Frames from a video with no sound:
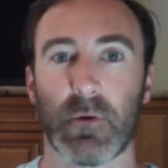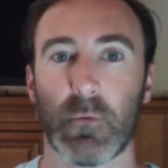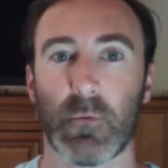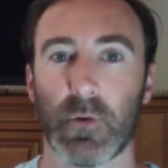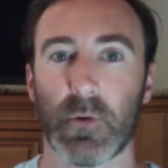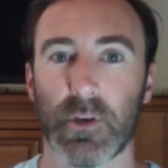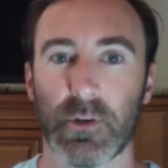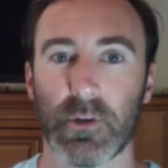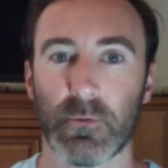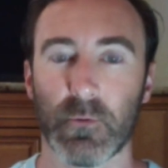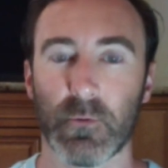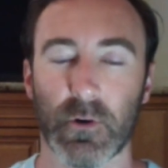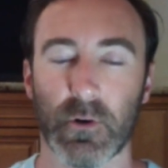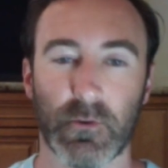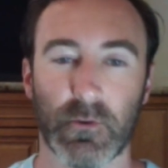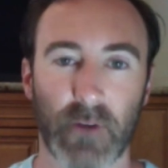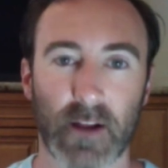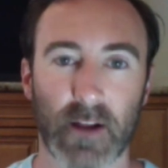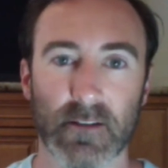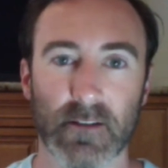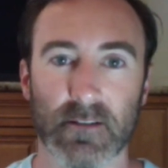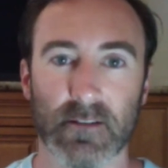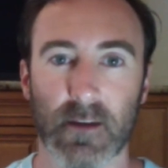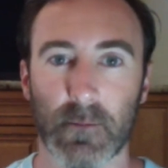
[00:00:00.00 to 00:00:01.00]
But when you
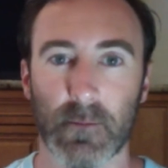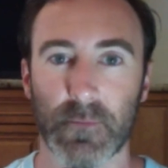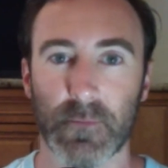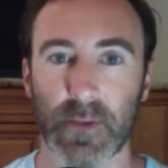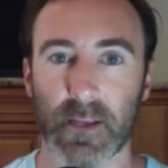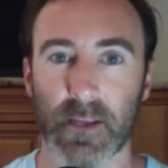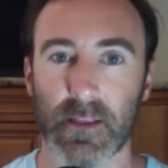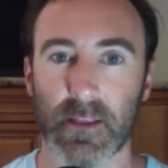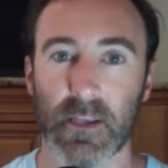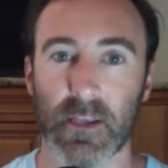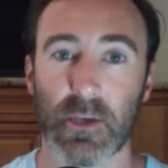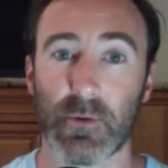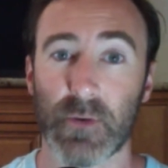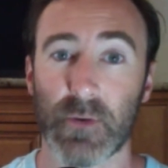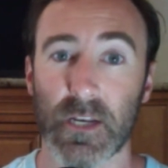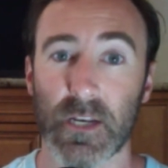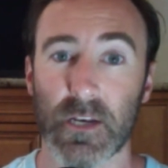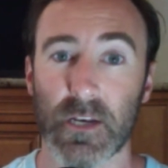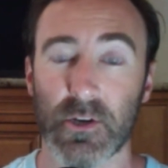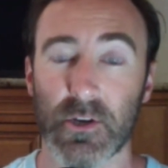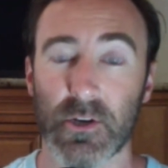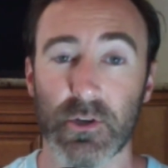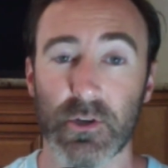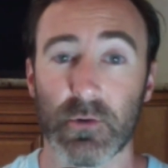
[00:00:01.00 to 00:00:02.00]
regret something that you
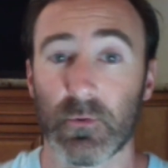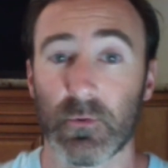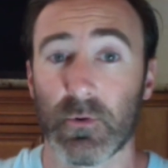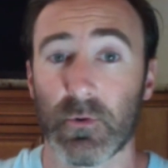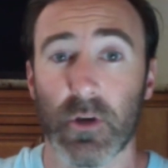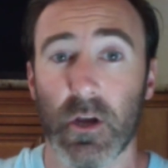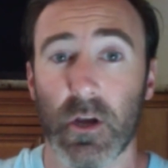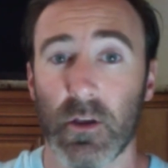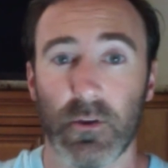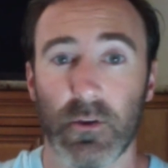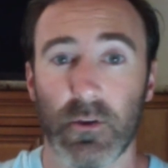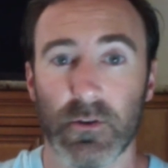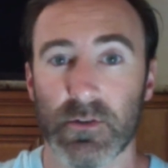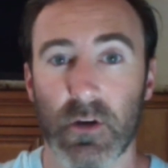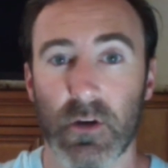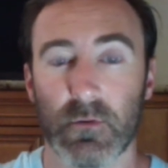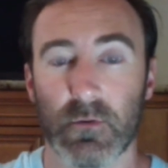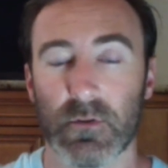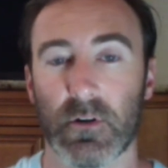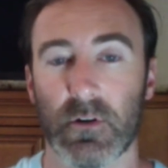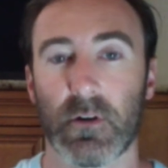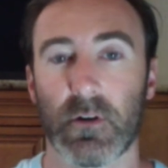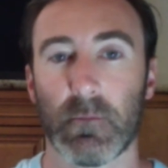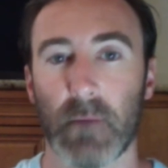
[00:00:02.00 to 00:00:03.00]
didn't do, there's
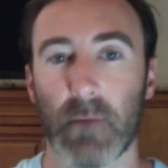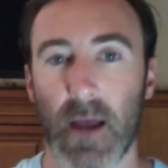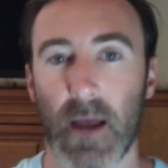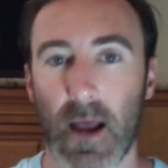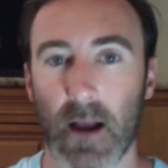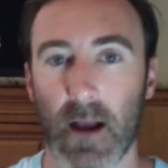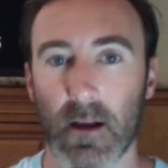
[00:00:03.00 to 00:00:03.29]
no turning